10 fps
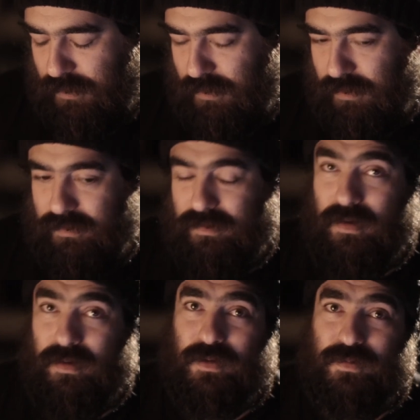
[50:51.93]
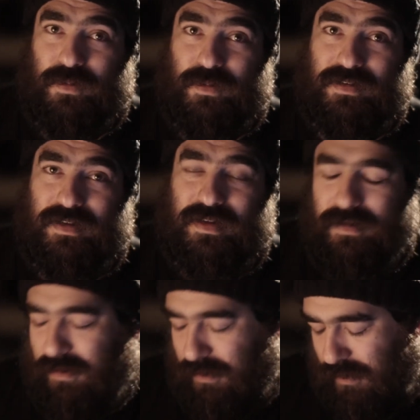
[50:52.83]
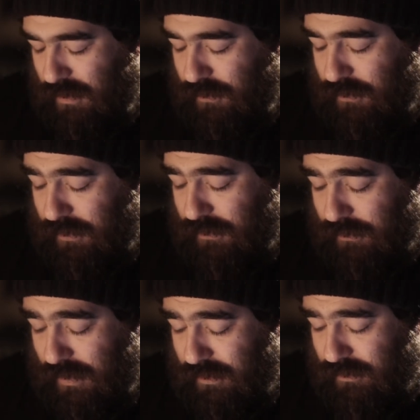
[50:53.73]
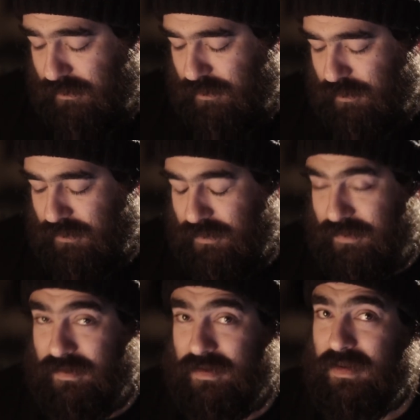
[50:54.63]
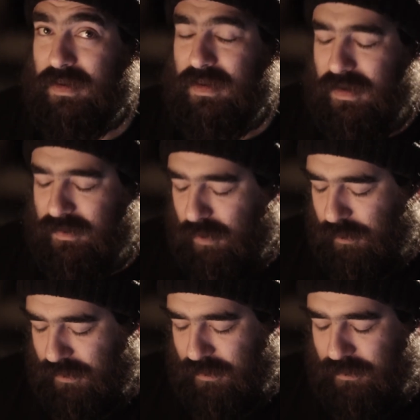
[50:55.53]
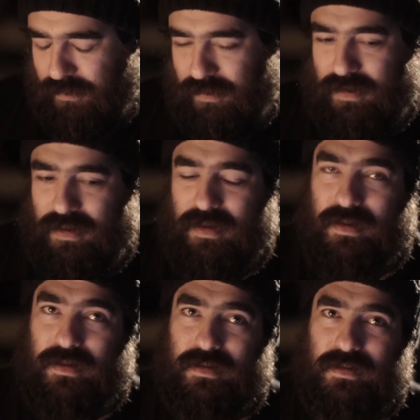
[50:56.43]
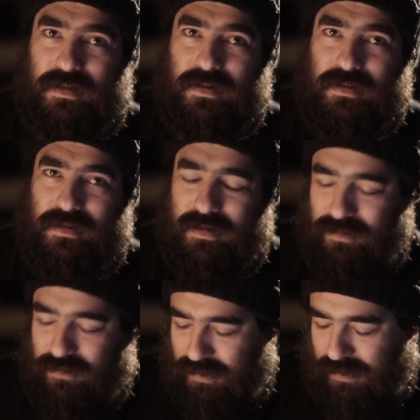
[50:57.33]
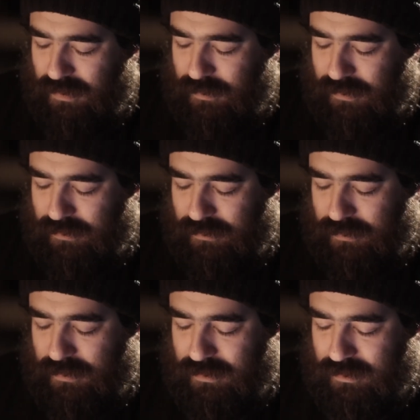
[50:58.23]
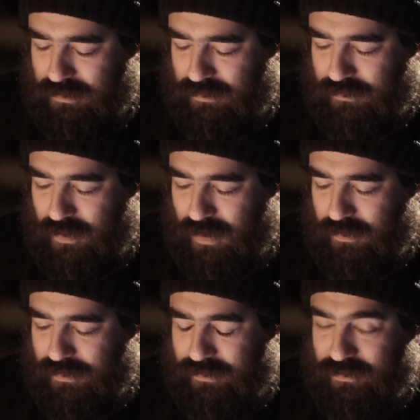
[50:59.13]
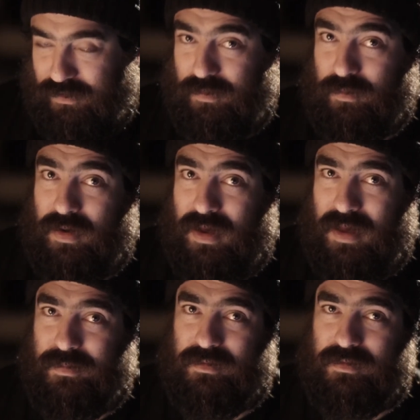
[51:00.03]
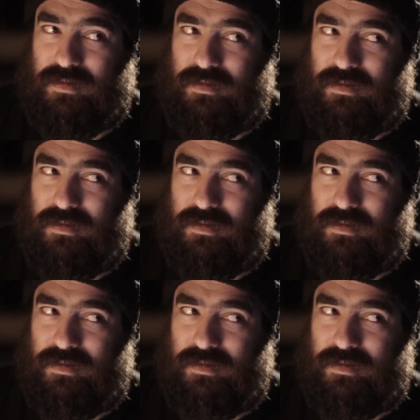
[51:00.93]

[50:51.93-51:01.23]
So I look forward to seeing the results of that. It should be interesting. He told me some of the intrigue of that trip and what happened, and